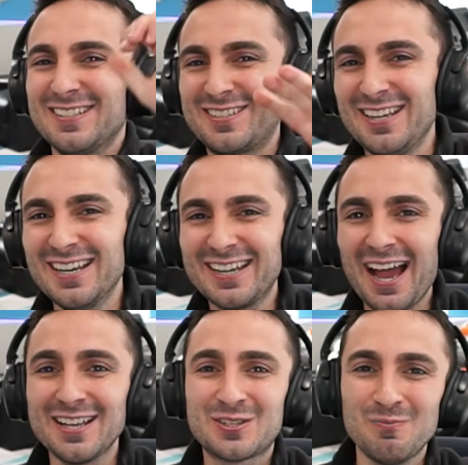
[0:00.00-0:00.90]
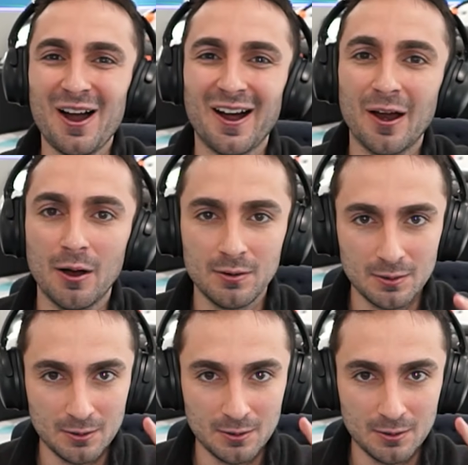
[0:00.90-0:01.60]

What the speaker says: See you guys tomorrow.